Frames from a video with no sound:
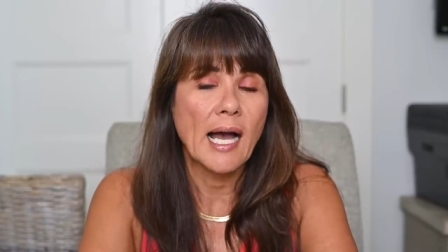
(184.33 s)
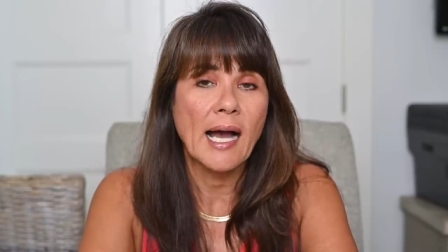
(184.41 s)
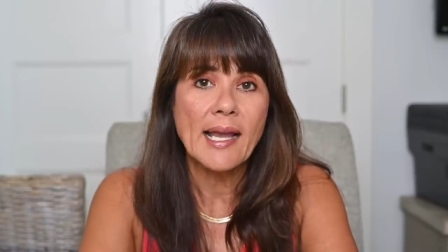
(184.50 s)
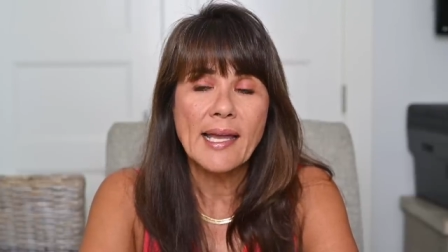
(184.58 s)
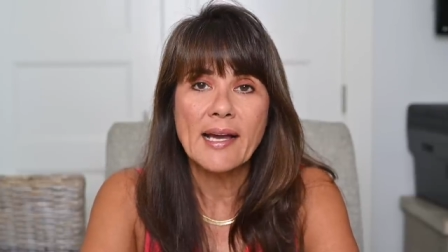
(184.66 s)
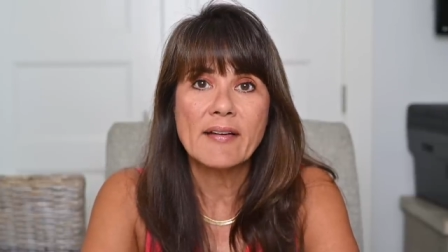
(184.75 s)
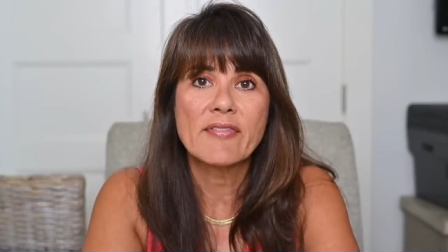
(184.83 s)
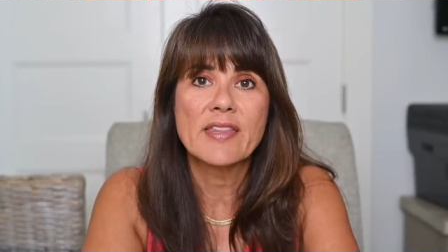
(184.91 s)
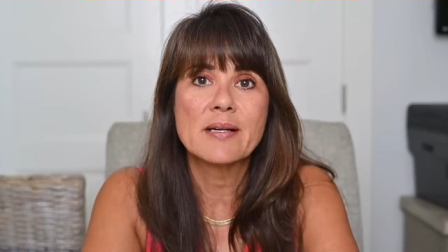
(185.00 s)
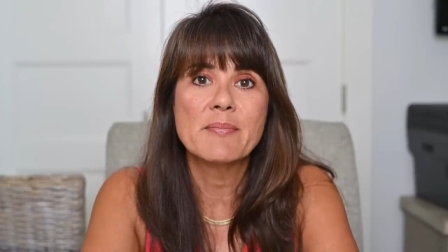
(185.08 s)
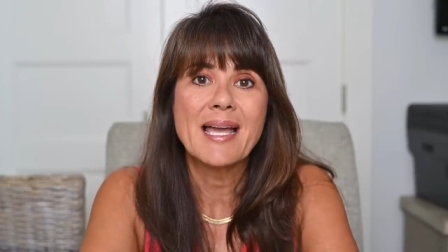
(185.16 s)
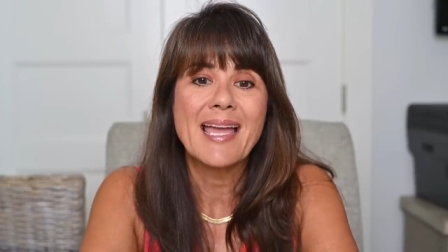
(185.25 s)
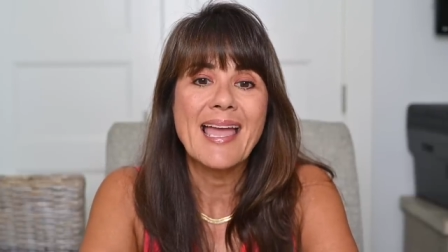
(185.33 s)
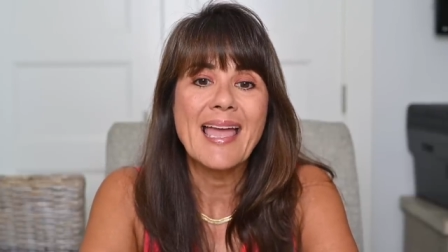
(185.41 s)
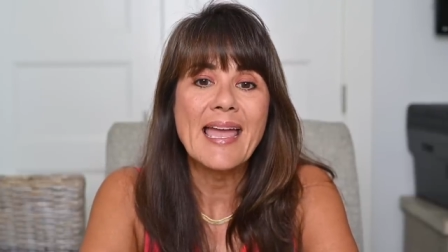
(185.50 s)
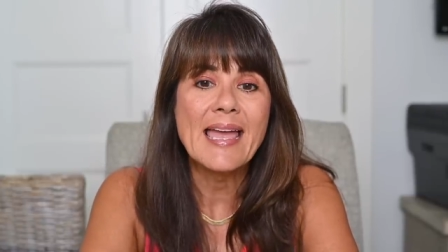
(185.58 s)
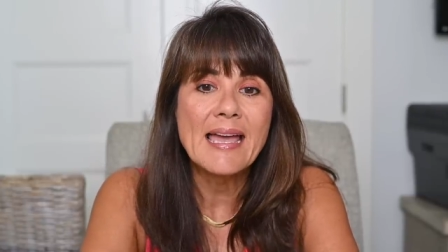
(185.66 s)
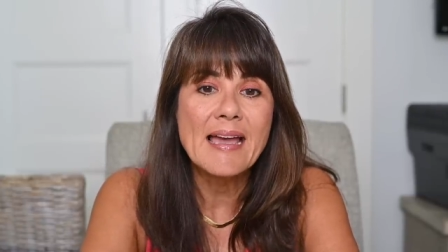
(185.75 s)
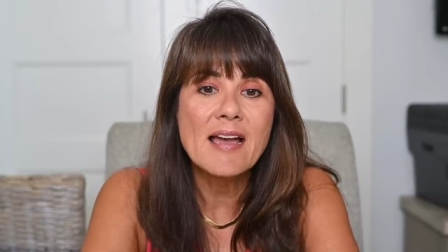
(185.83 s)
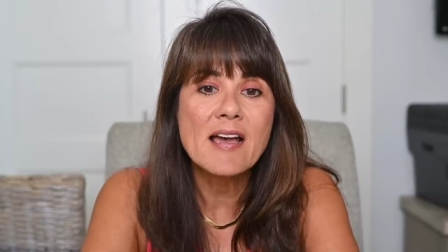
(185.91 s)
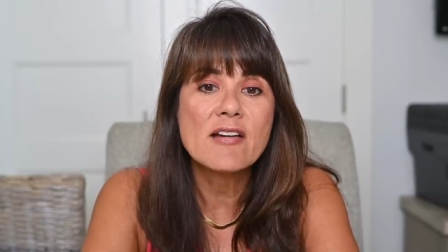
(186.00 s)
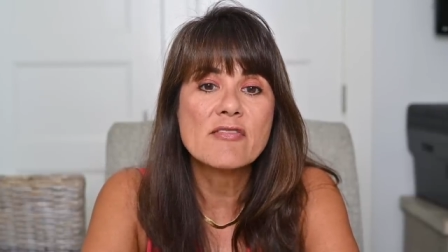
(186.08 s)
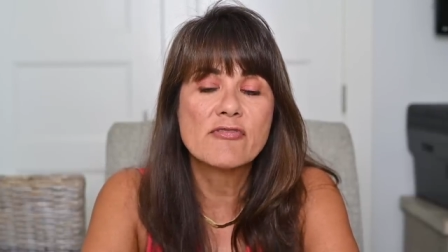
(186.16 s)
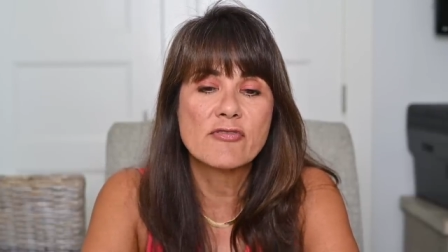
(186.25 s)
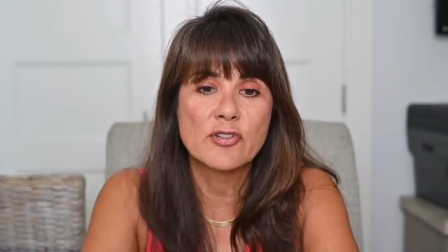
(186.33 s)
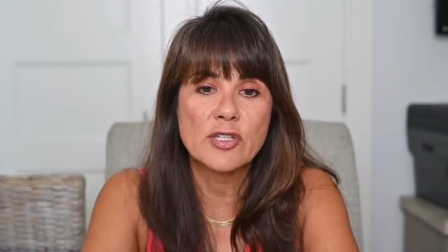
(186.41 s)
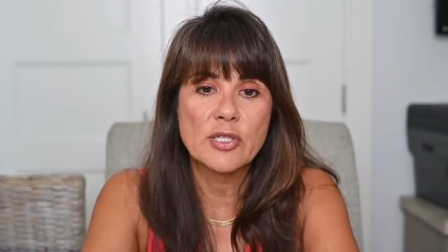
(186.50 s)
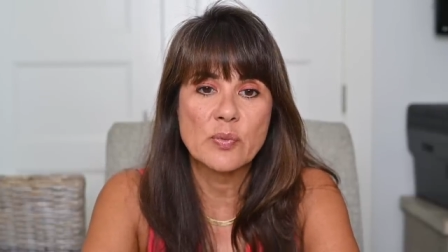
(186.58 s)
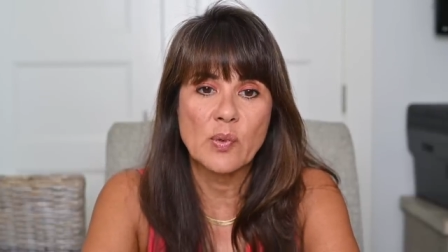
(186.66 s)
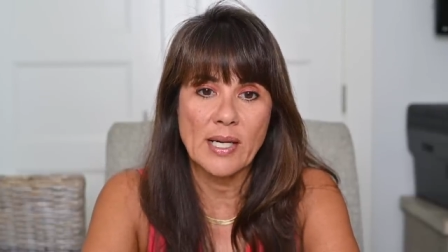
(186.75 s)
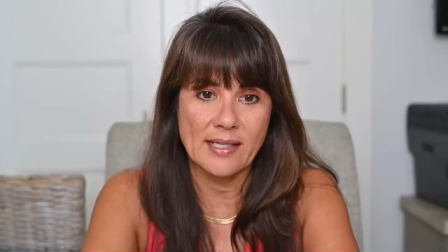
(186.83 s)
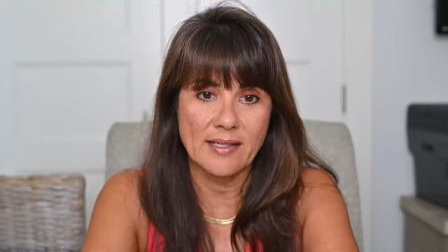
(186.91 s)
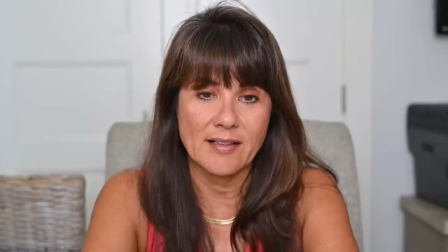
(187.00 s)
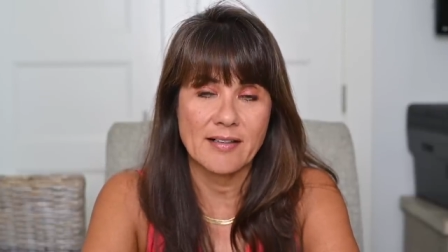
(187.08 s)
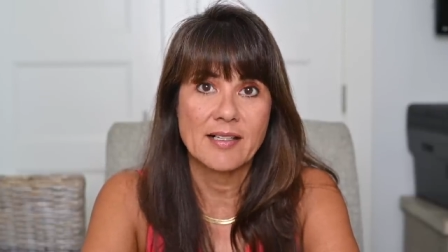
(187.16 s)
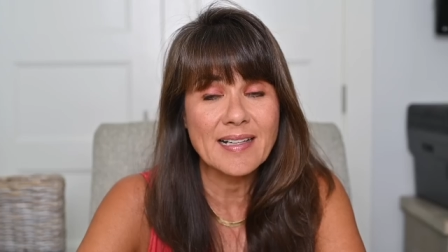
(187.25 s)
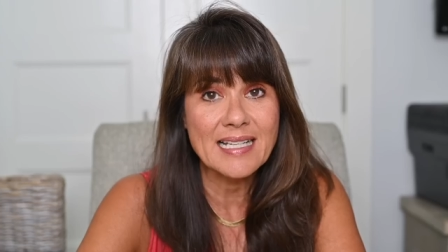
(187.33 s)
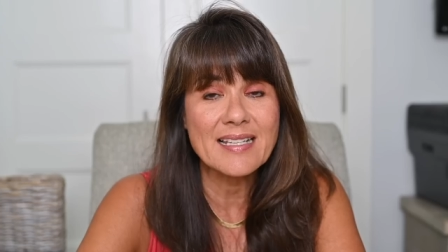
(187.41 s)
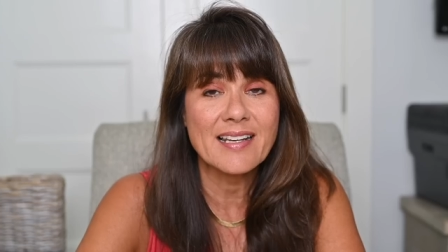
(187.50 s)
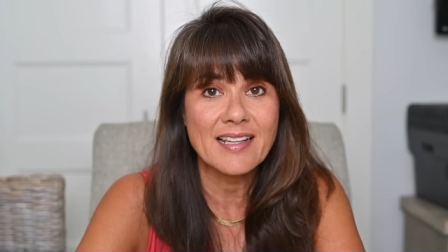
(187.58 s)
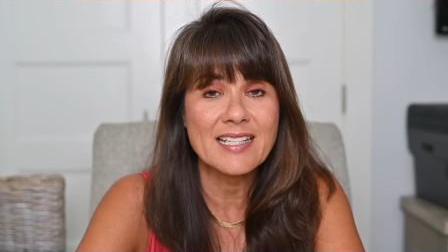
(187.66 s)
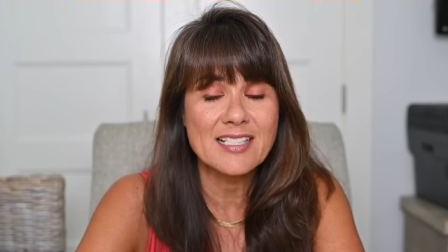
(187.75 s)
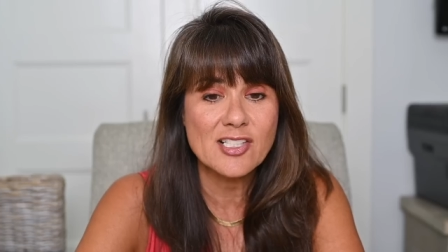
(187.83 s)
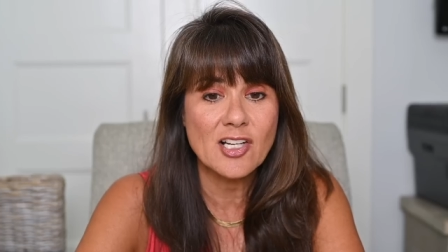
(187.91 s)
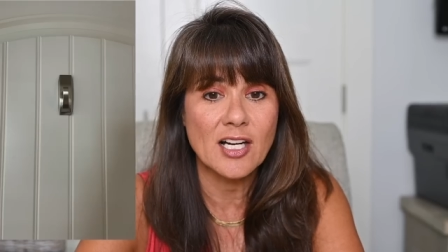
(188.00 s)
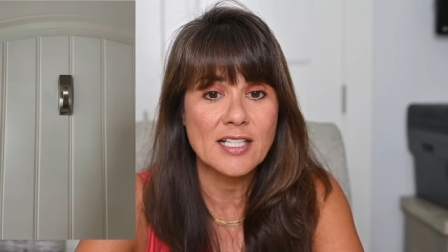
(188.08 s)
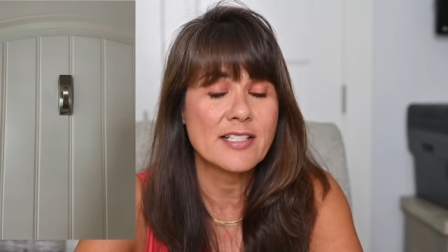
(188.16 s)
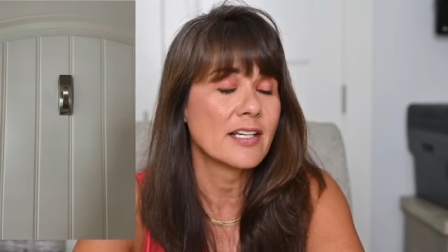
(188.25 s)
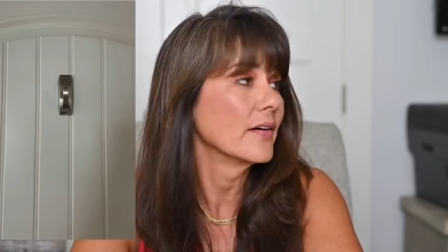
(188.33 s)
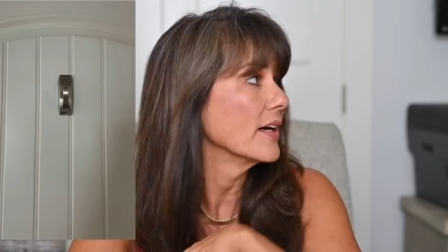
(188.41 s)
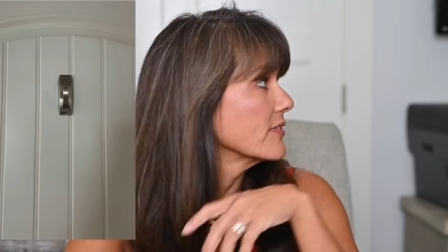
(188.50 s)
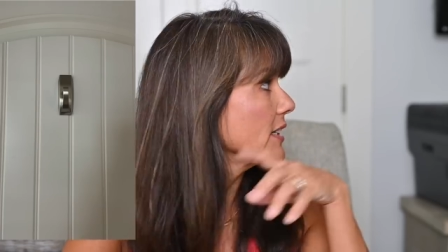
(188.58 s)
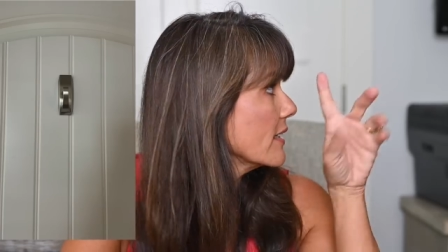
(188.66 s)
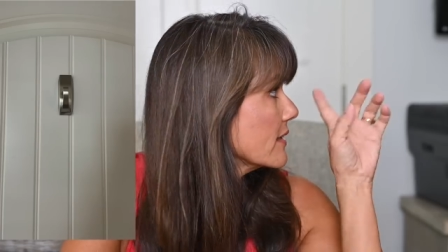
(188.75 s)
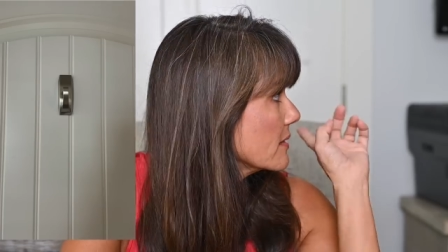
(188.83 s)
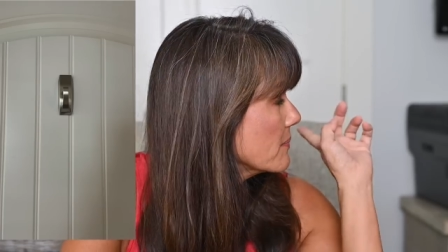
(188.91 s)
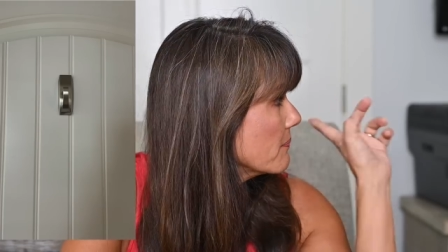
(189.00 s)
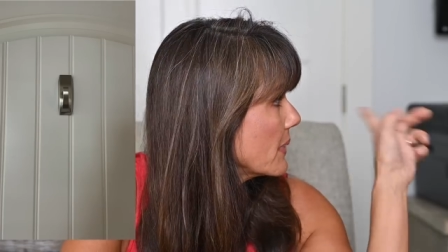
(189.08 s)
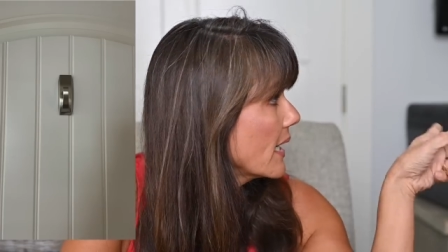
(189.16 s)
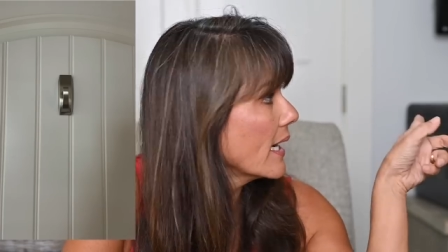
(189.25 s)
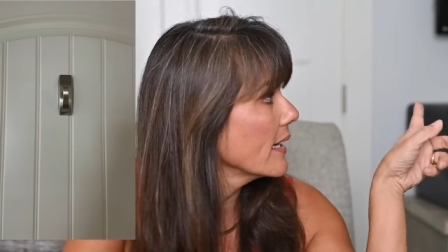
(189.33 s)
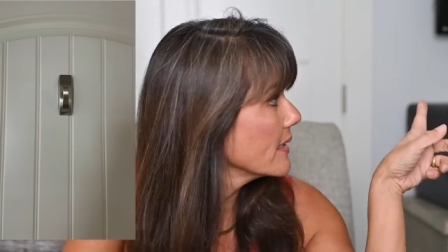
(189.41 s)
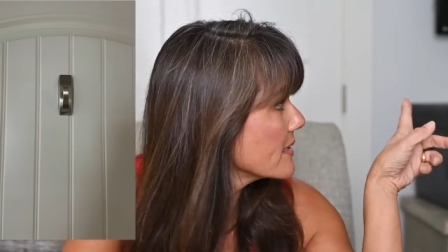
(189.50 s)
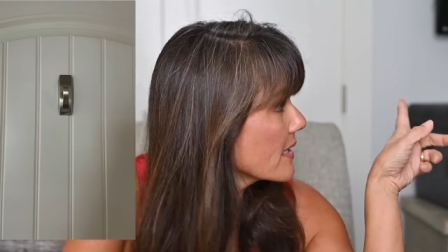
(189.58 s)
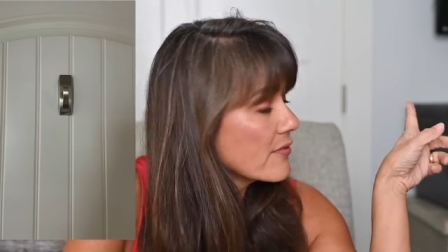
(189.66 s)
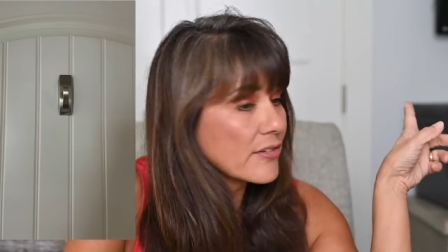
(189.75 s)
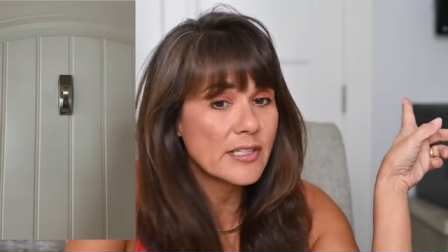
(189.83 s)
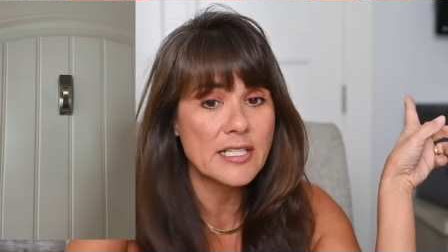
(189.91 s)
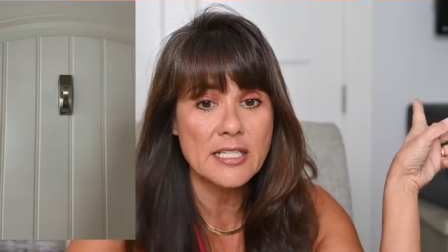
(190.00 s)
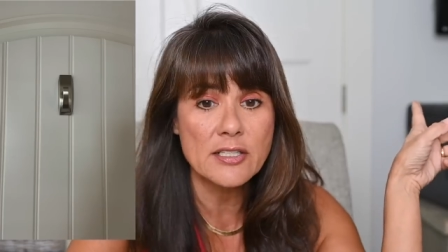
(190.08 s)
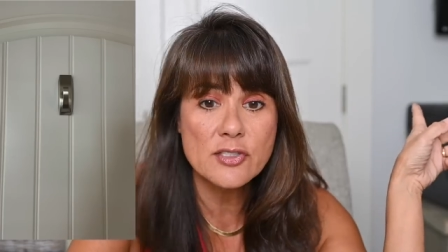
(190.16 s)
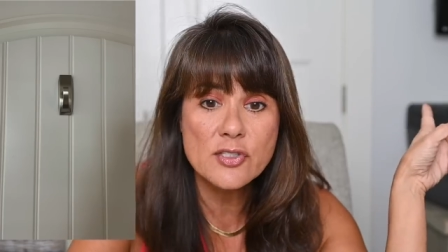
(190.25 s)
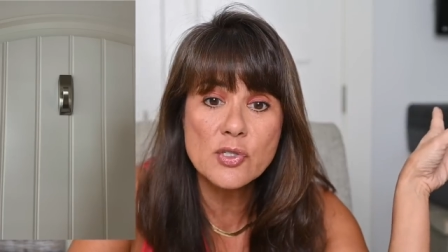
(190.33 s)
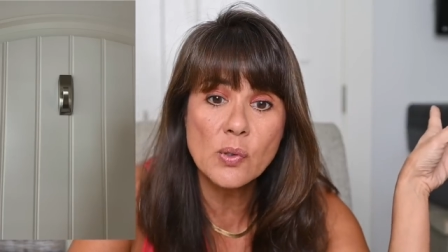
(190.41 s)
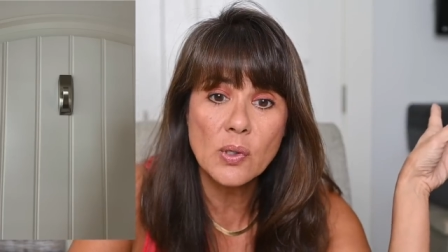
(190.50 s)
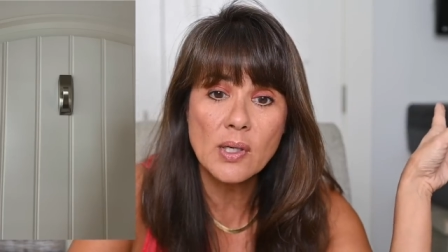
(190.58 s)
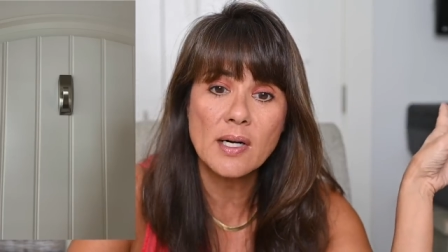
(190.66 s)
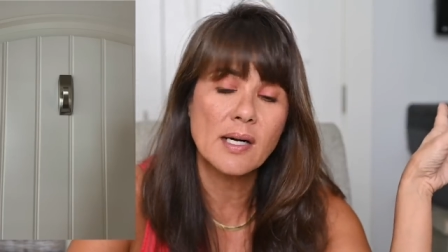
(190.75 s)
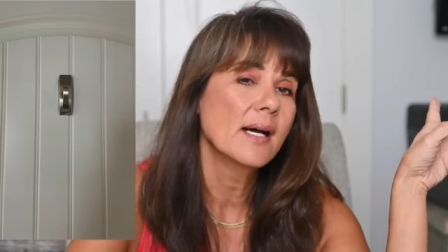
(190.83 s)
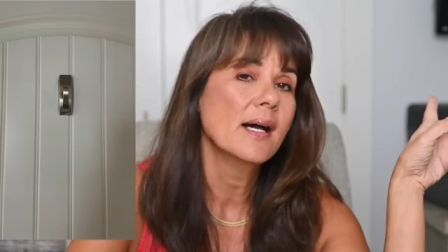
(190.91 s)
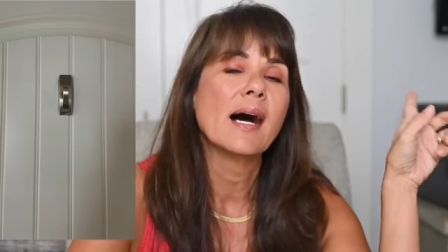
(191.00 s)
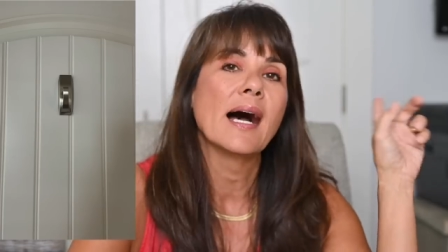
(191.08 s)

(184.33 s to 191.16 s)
I have them everywhere in this condo. I've got them behind every door.